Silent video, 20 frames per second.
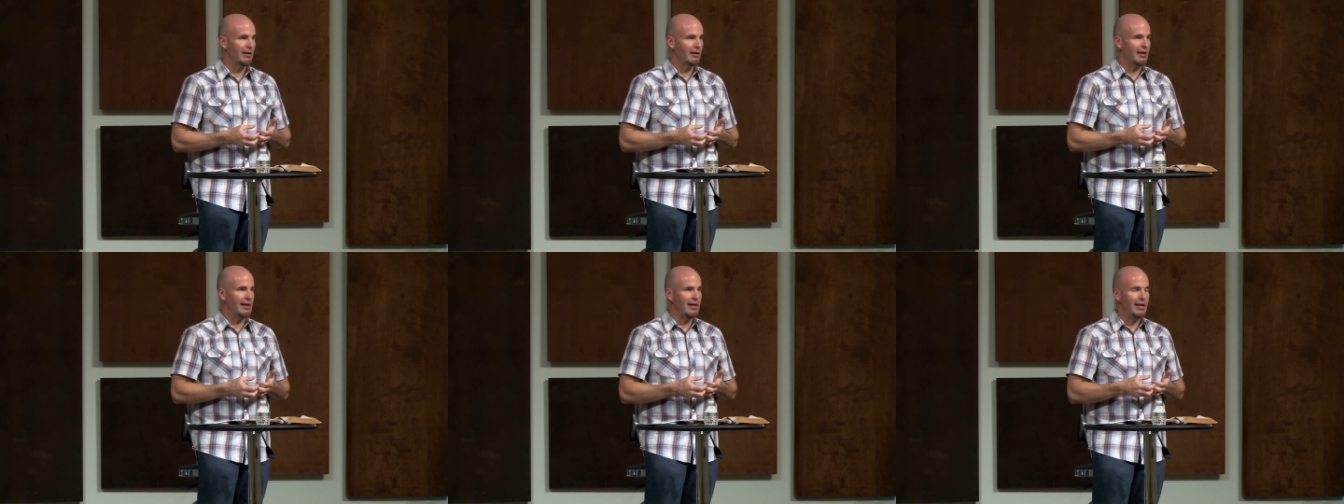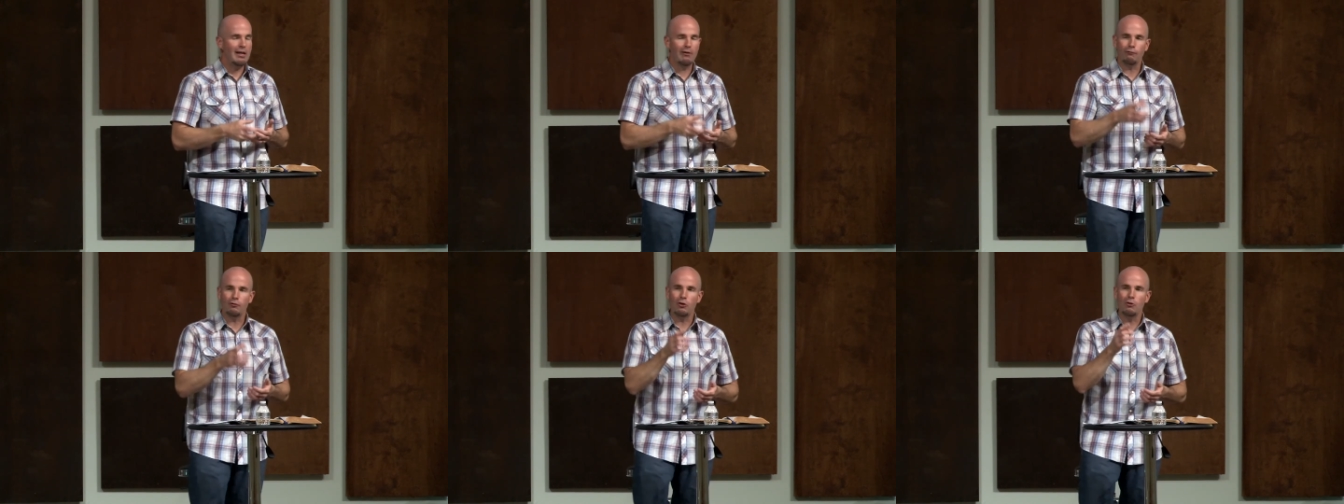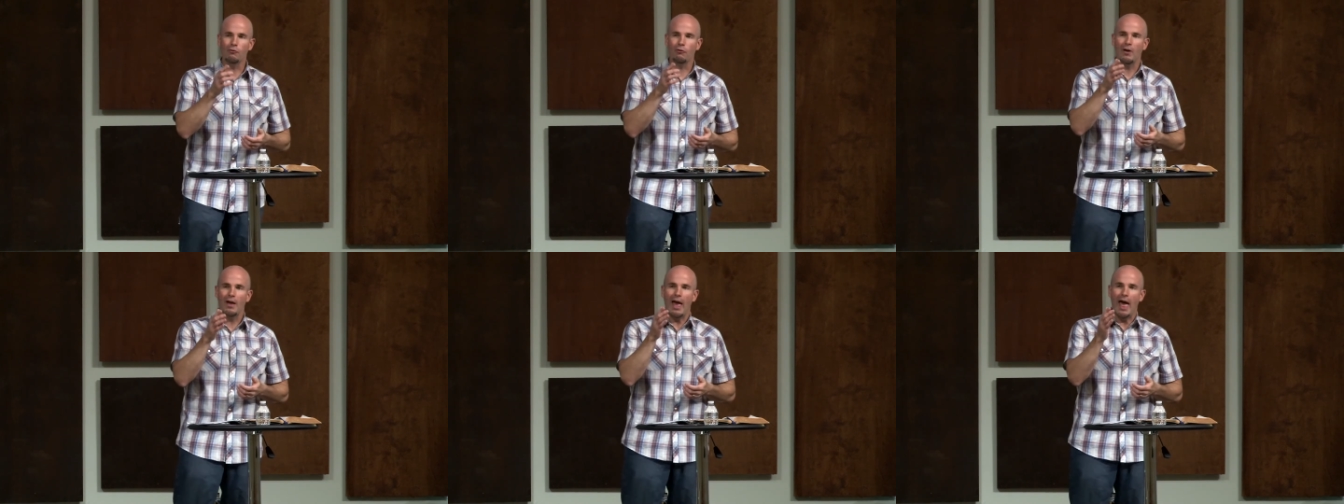If
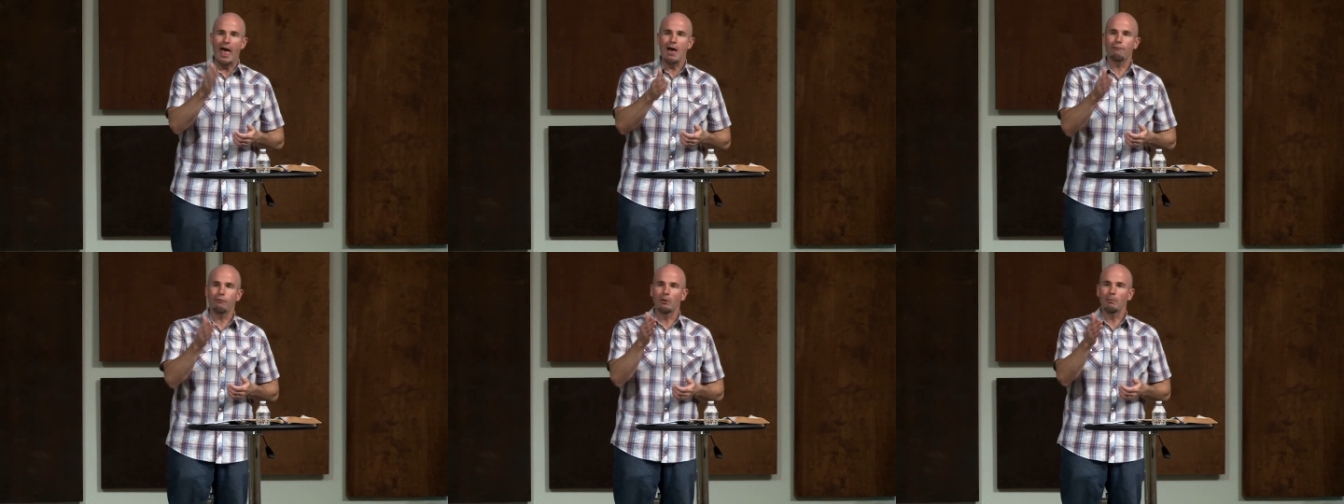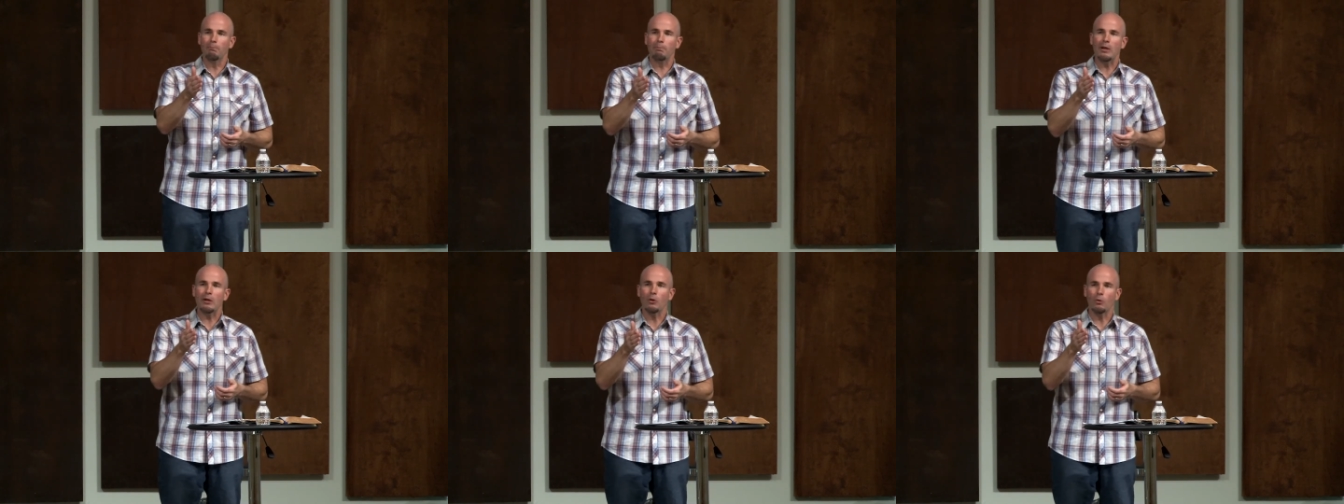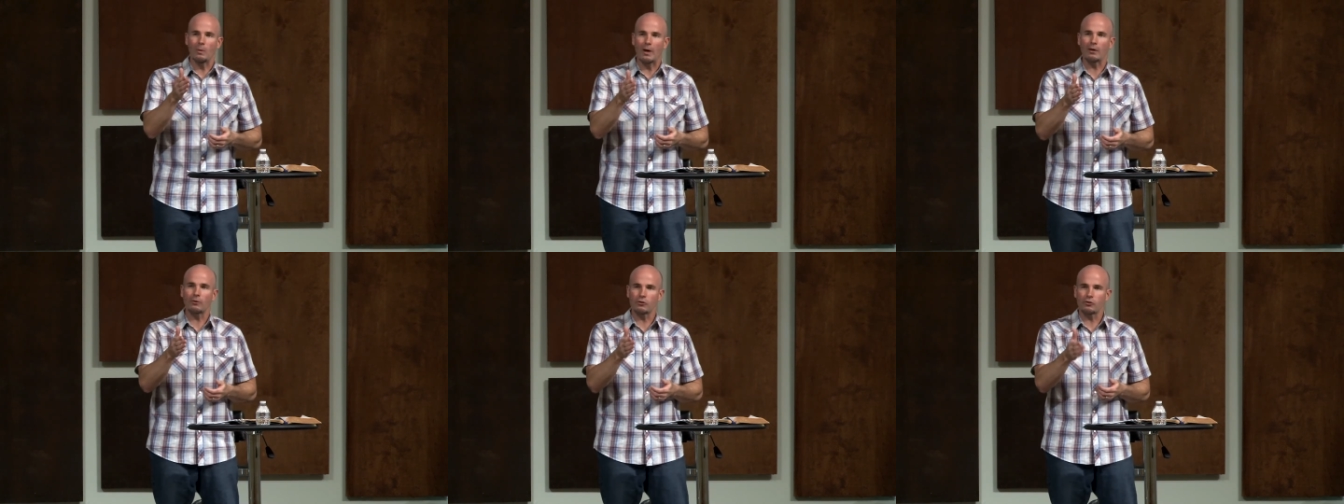you've ever been
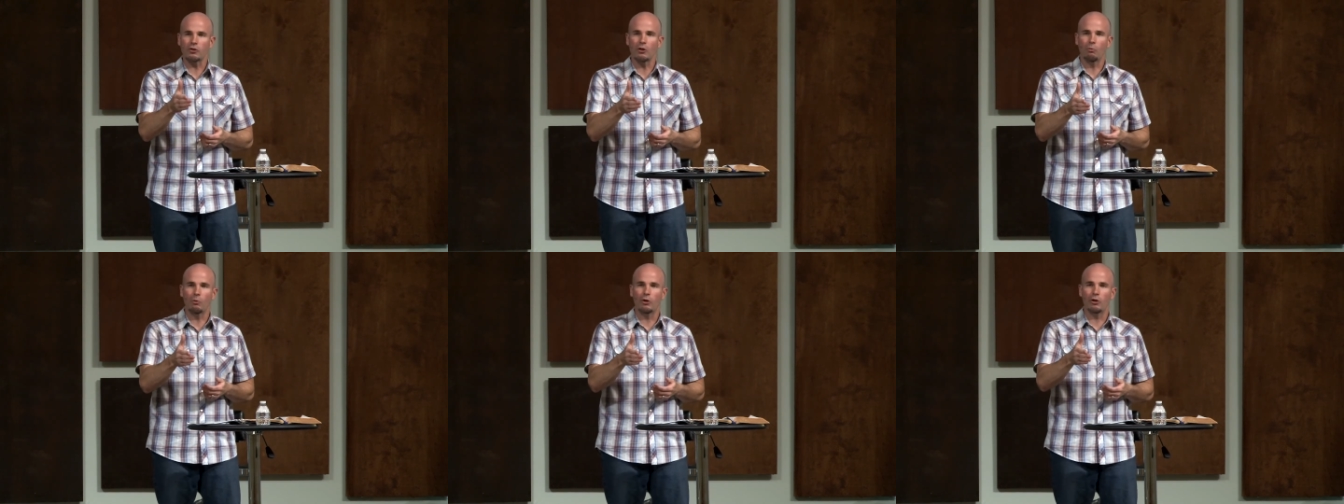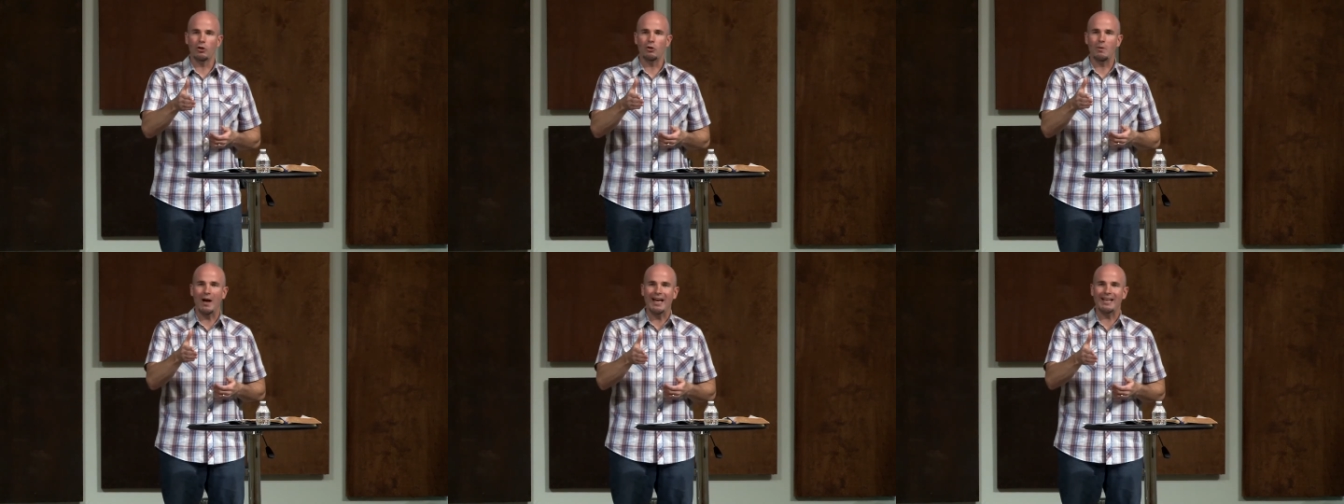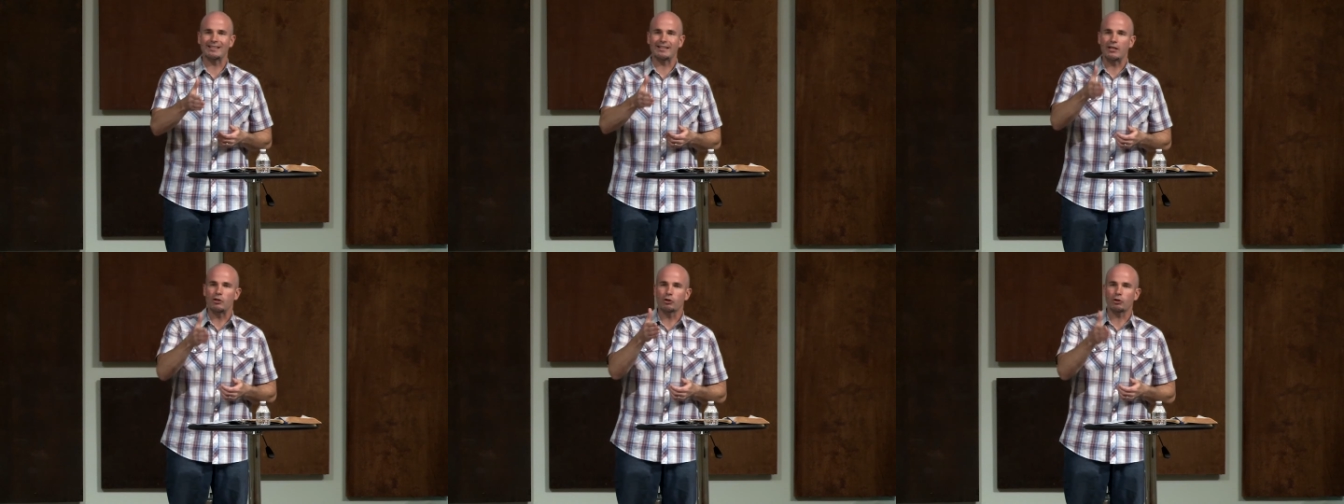around someone who
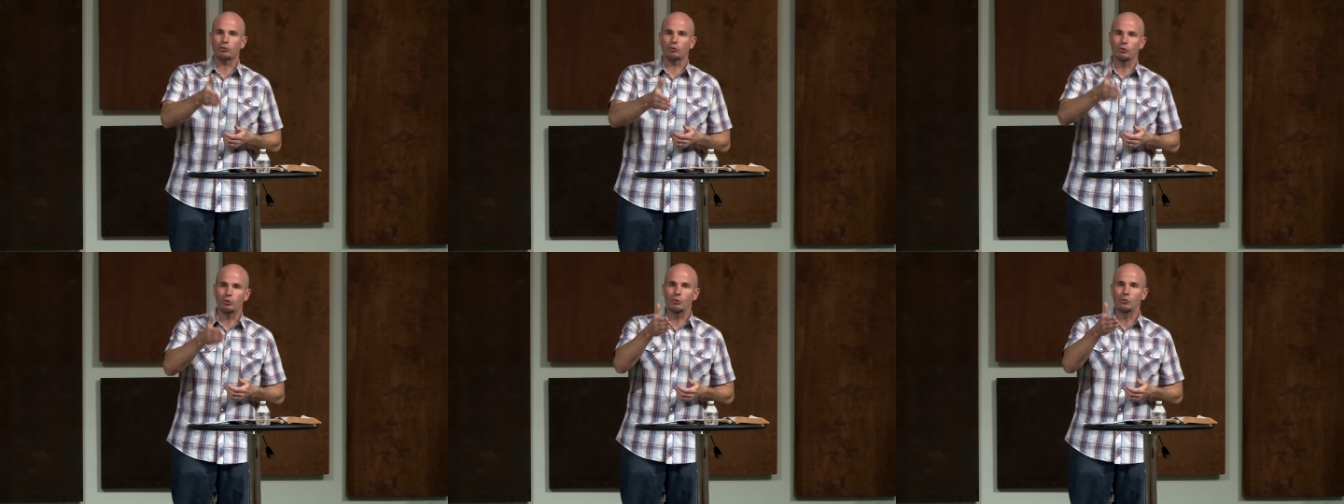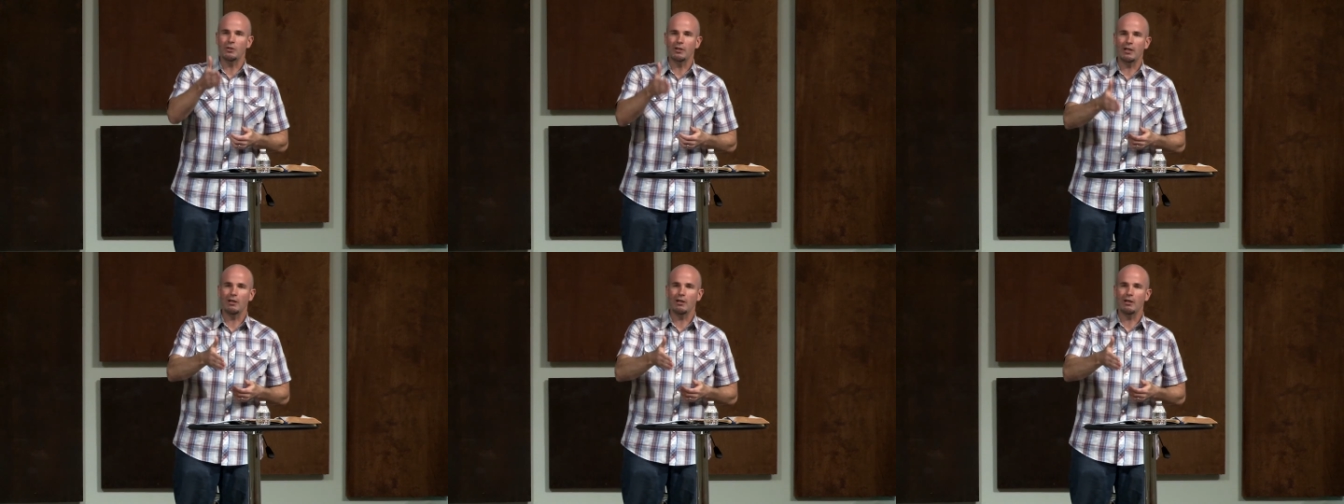has a true